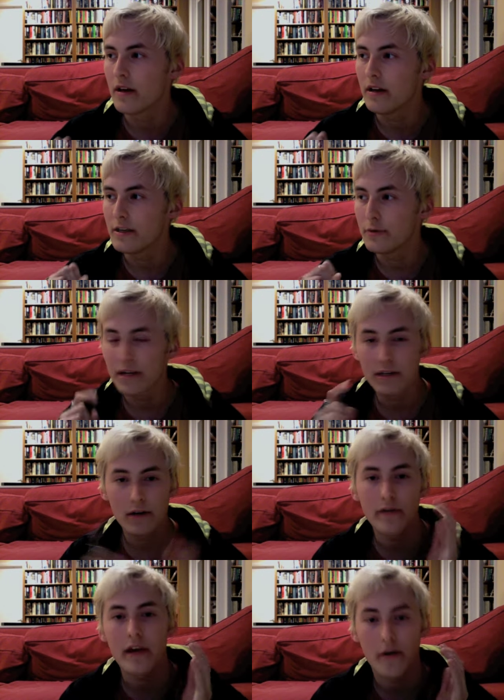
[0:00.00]
you get to
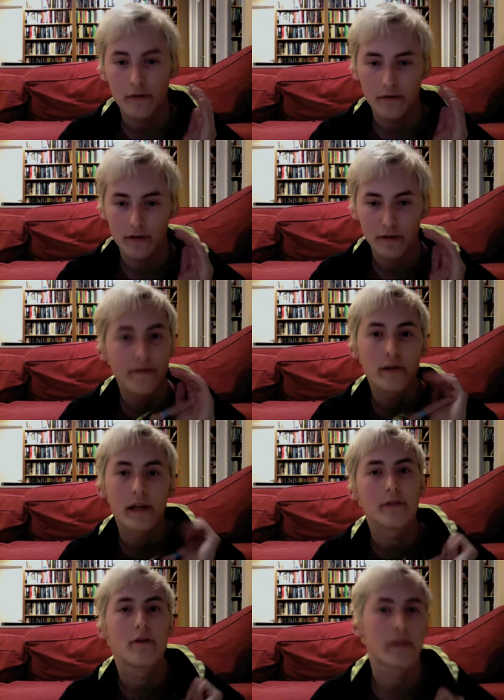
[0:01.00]
know the characters, you feel
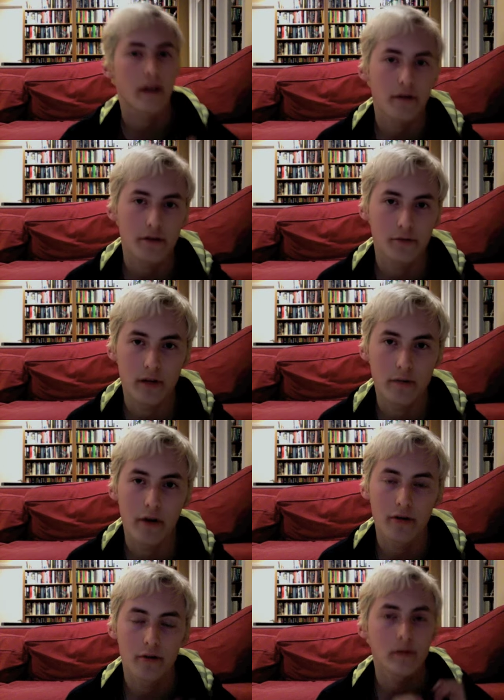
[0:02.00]
like you know the characters really
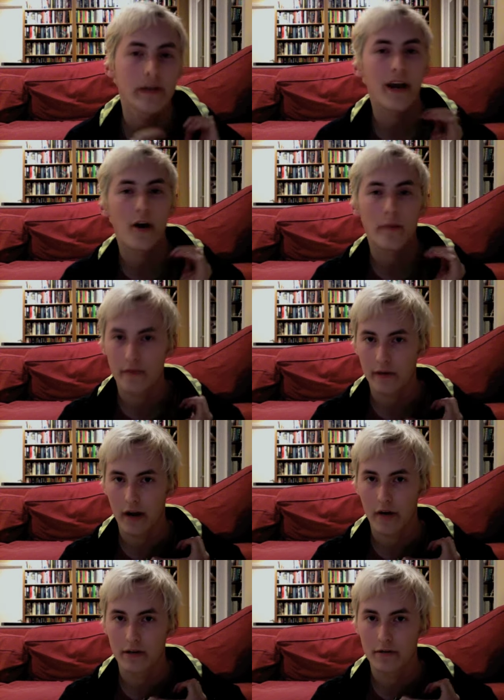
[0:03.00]
well, you really care about the
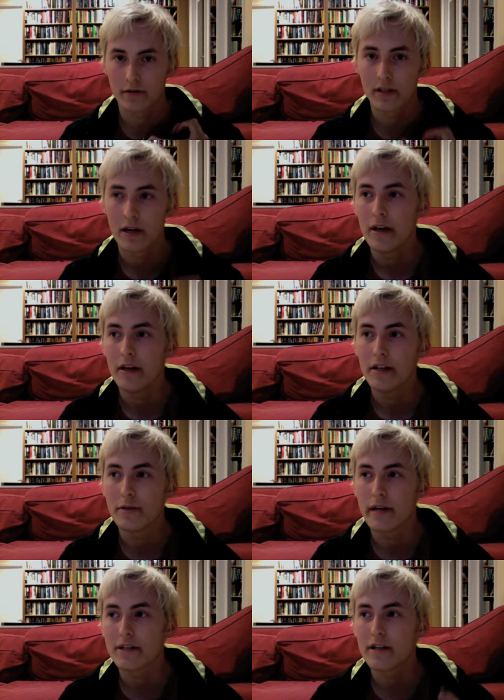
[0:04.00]
characters, you
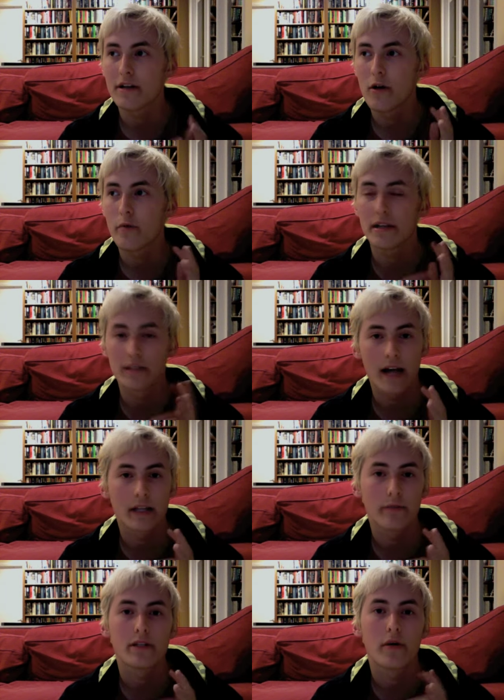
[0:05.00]
get to know
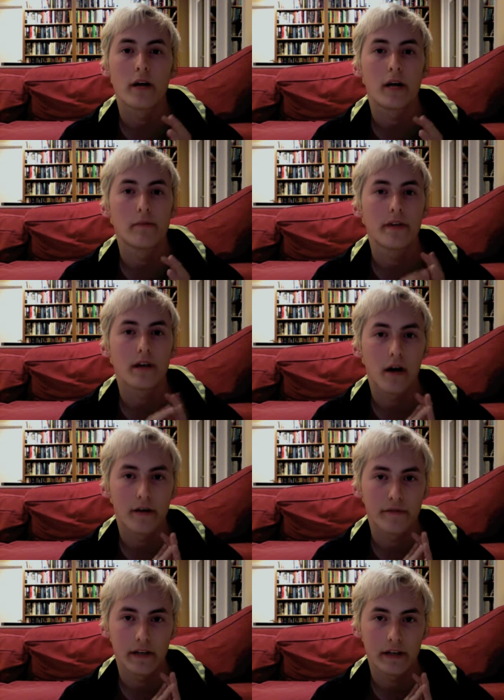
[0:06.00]
exactly what's going on with the
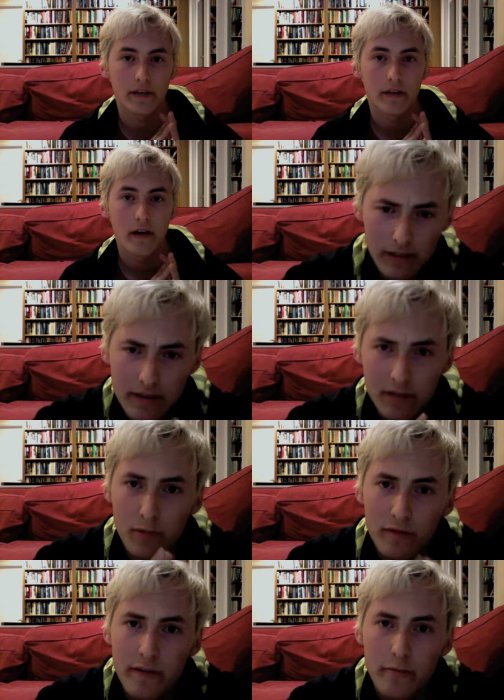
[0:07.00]
conflict. This
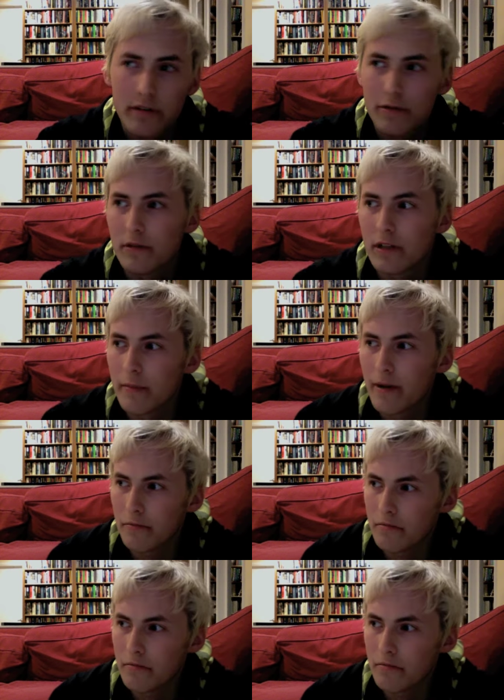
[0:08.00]
movie was only about